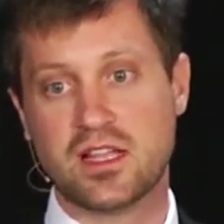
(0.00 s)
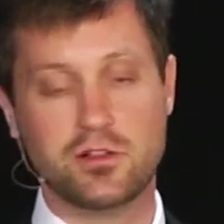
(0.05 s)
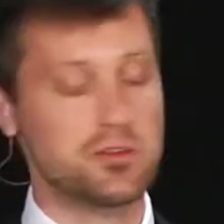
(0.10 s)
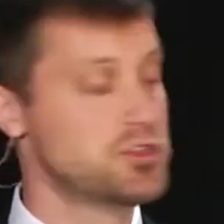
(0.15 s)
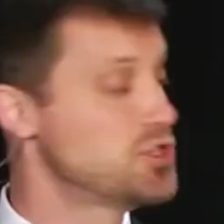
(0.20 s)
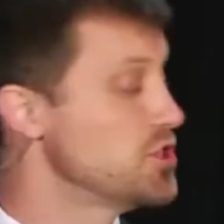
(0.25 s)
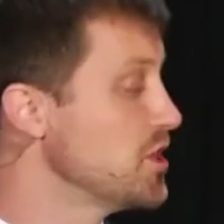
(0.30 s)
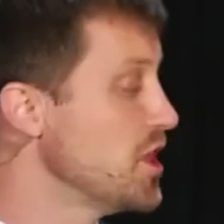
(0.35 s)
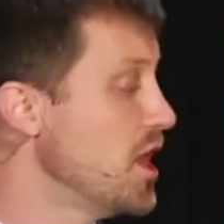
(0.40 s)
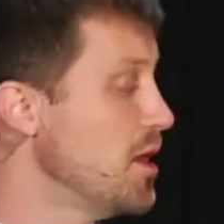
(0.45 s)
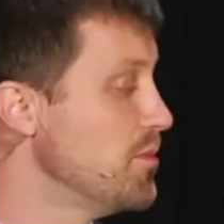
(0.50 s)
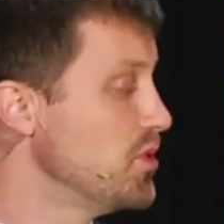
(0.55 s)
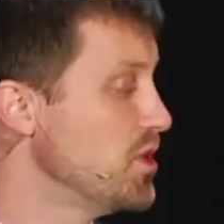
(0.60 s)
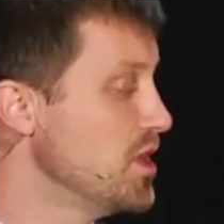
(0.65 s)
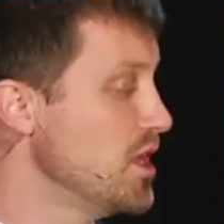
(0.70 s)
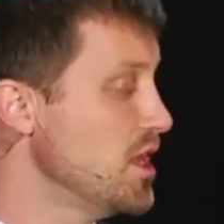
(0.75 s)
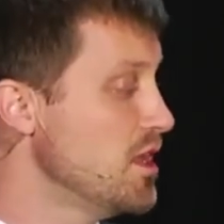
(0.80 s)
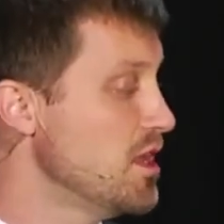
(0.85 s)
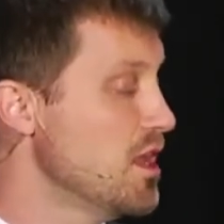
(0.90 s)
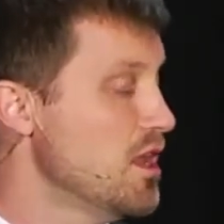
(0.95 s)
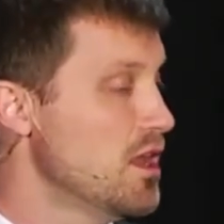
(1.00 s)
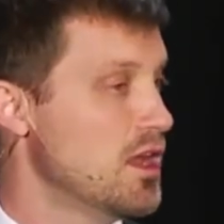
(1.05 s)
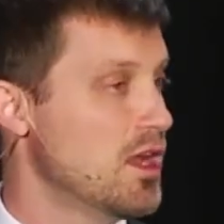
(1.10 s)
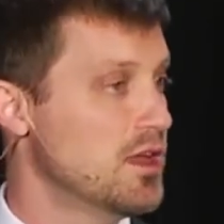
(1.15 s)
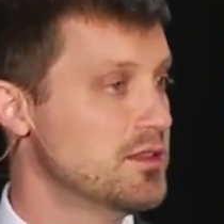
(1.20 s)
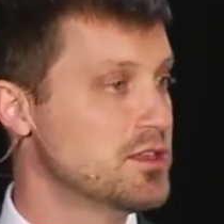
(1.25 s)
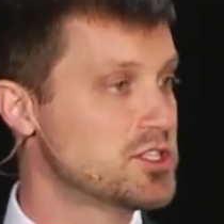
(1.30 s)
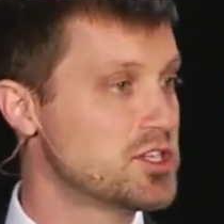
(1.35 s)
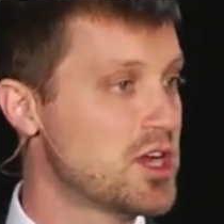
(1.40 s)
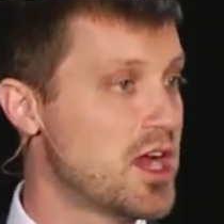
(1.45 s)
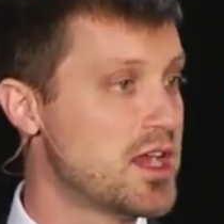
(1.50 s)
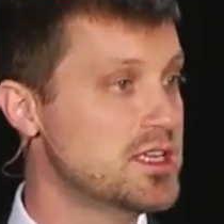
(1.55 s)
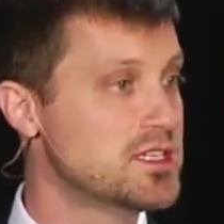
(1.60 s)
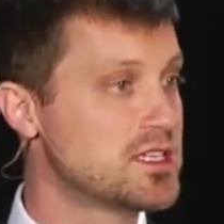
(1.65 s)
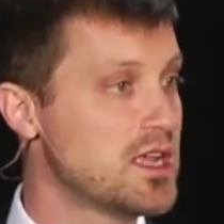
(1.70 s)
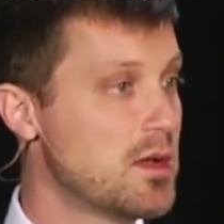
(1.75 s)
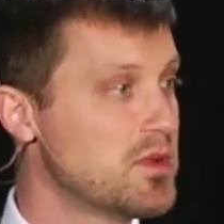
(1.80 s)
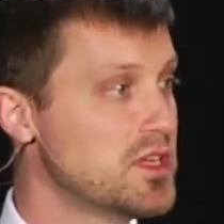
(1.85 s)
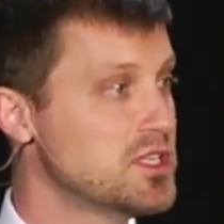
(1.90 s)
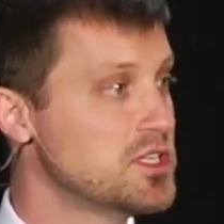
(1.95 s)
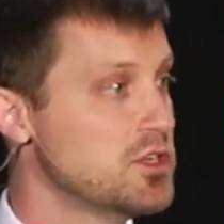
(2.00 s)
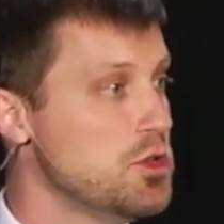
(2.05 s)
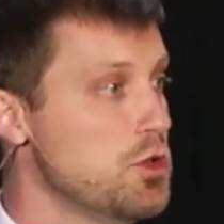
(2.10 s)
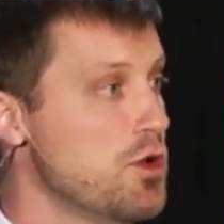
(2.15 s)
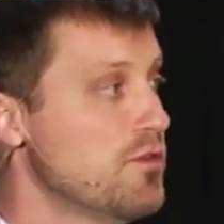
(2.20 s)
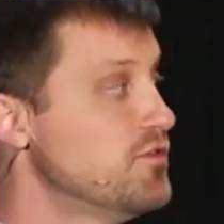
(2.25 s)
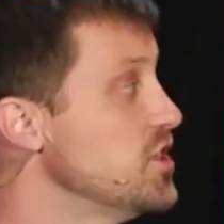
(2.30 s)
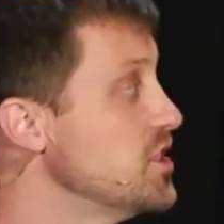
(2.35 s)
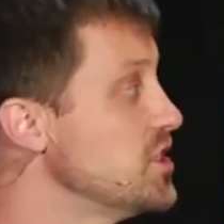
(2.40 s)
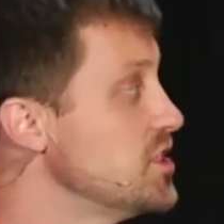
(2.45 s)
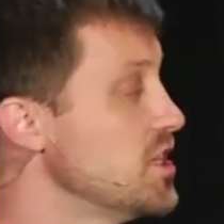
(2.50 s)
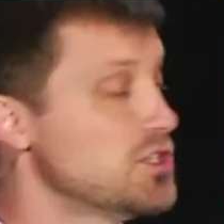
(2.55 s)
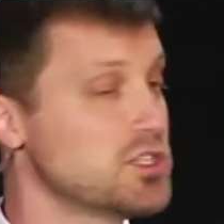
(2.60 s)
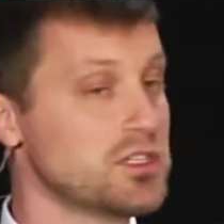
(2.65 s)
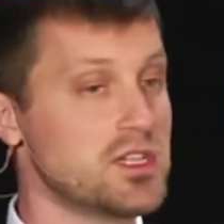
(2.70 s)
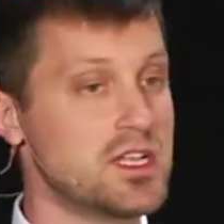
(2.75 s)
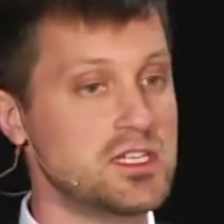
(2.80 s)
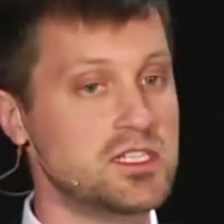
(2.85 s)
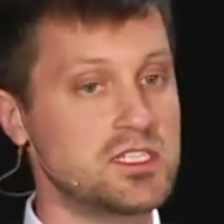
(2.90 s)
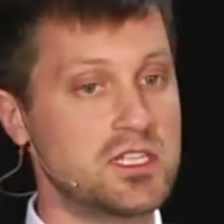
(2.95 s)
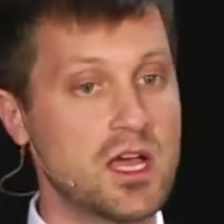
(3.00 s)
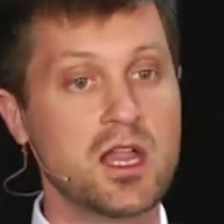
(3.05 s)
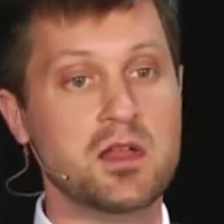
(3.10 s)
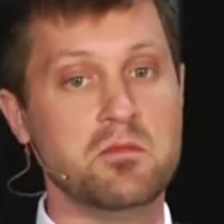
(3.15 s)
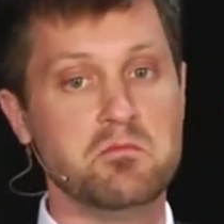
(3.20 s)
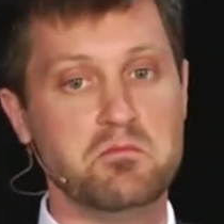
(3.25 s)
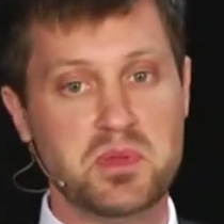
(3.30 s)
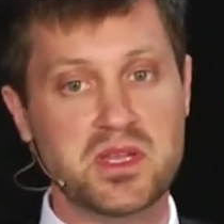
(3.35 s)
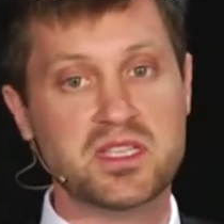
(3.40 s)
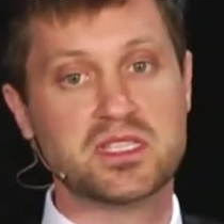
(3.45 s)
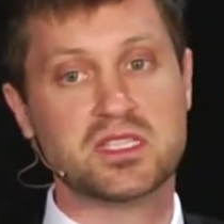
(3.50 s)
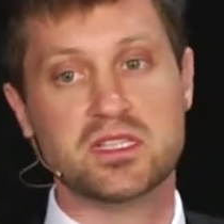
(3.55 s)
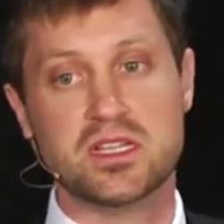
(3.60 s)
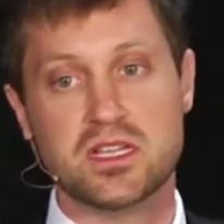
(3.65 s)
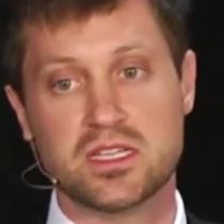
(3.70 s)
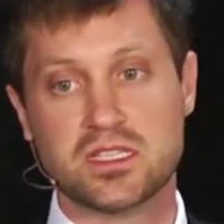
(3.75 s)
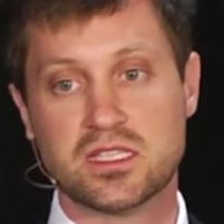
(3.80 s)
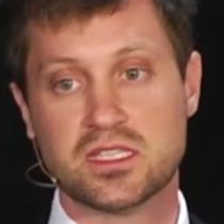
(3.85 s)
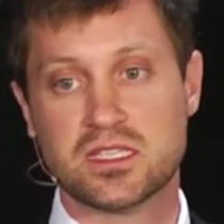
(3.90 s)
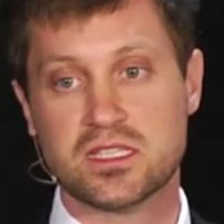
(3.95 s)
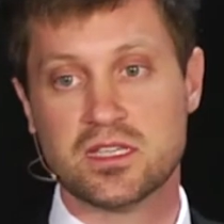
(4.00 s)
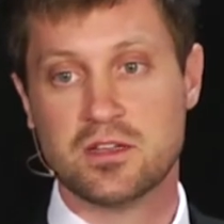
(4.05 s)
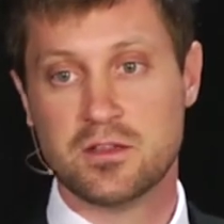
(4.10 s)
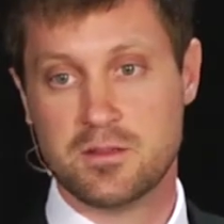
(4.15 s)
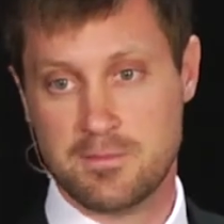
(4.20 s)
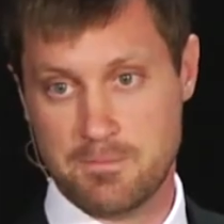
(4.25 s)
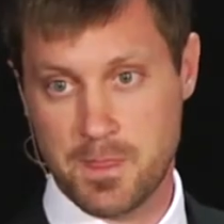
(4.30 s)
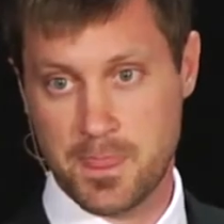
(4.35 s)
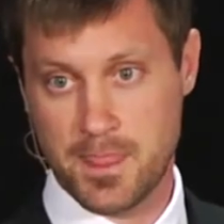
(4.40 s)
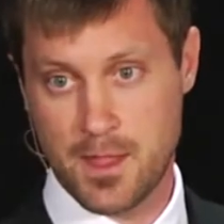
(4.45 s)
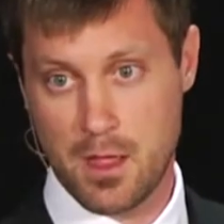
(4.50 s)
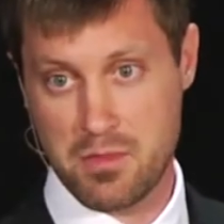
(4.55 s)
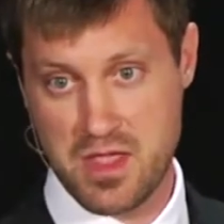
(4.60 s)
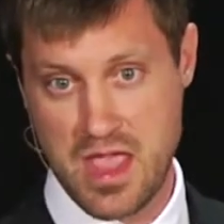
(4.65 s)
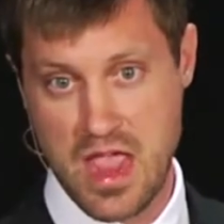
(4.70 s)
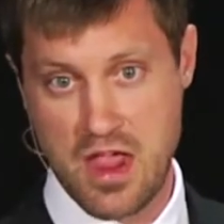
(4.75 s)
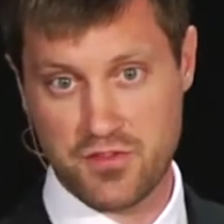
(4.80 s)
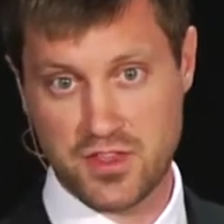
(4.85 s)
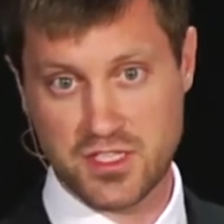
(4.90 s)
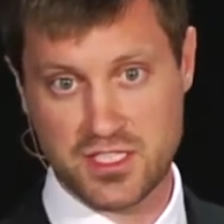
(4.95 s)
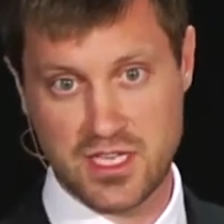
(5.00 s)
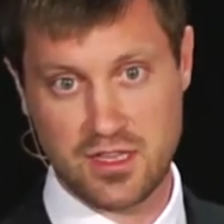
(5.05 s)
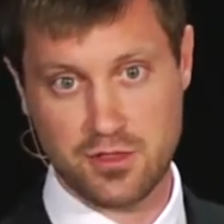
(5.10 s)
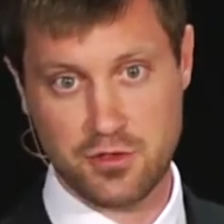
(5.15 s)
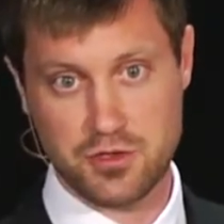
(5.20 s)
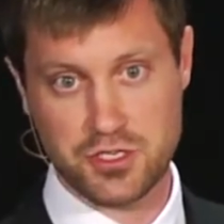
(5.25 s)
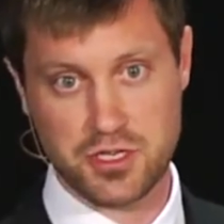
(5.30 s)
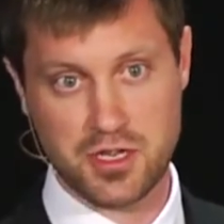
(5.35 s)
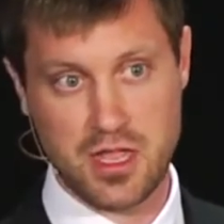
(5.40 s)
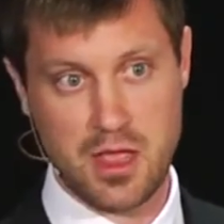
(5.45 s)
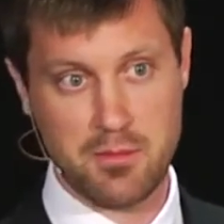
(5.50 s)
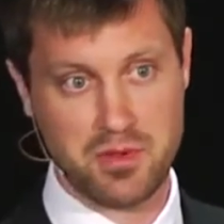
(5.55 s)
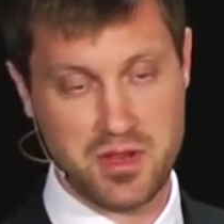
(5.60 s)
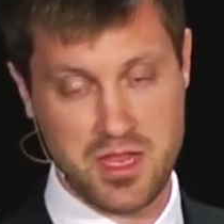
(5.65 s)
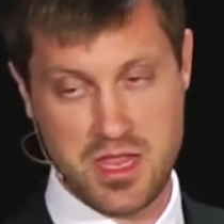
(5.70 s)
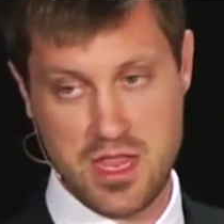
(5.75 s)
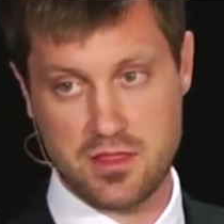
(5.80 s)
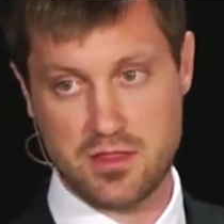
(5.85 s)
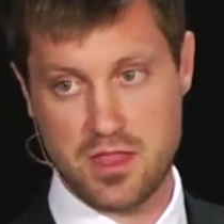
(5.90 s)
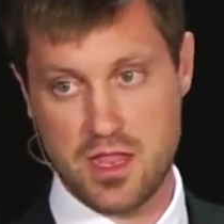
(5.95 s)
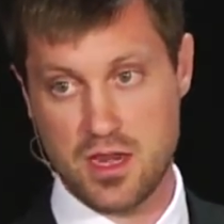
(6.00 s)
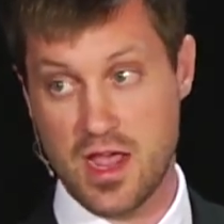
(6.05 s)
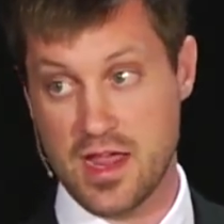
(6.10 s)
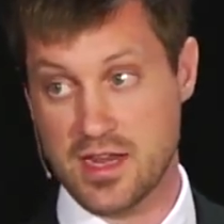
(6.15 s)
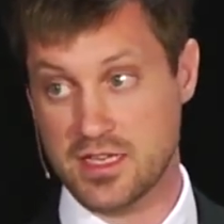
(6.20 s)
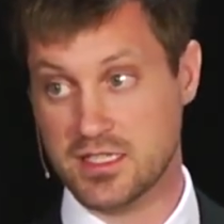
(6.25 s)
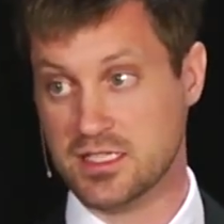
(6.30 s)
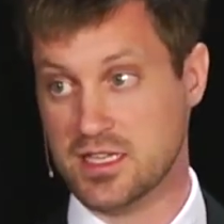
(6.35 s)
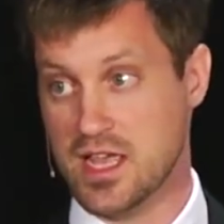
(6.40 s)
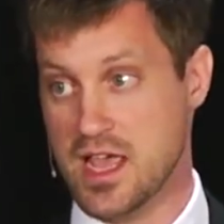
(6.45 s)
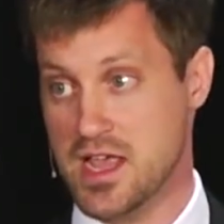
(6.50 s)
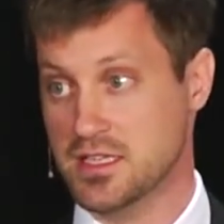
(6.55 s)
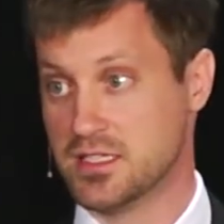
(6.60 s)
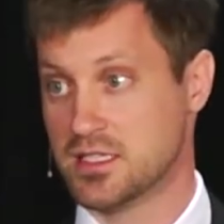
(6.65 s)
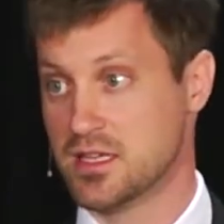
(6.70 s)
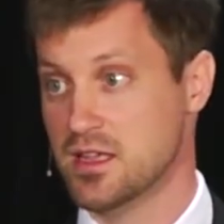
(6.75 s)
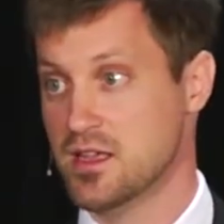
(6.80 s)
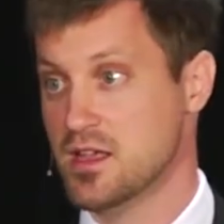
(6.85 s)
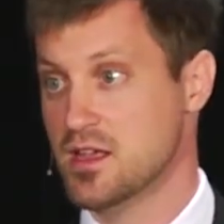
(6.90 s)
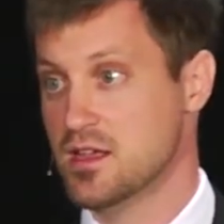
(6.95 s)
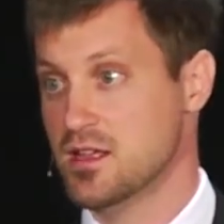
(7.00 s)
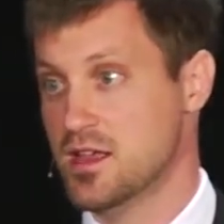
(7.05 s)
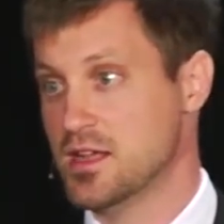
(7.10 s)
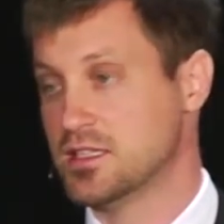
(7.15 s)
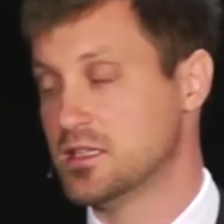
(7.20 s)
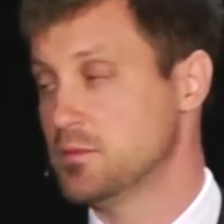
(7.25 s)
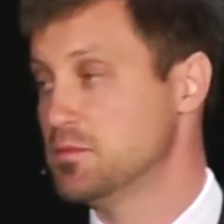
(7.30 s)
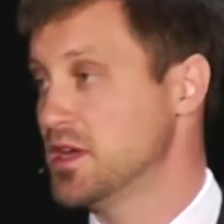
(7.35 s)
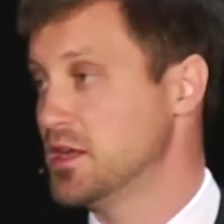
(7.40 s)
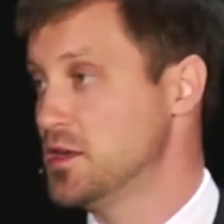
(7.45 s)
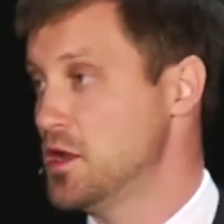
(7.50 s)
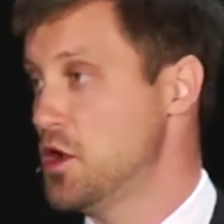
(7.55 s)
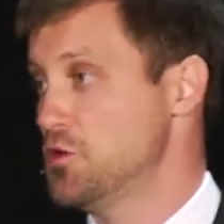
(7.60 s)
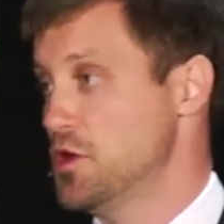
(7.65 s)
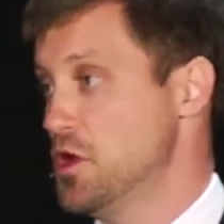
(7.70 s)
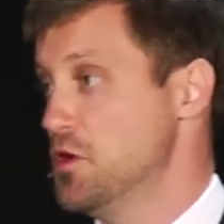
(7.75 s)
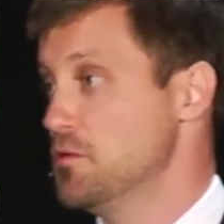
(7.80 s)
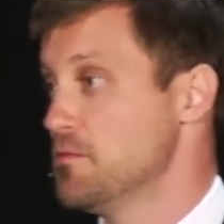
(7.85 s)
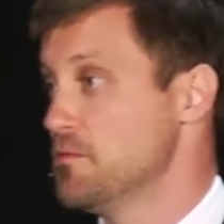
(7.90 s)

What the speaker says: Lucia company and this Chinese company. So you have just essentially done business on behalf of the St. Lucia company in the United States. That's a big no-no.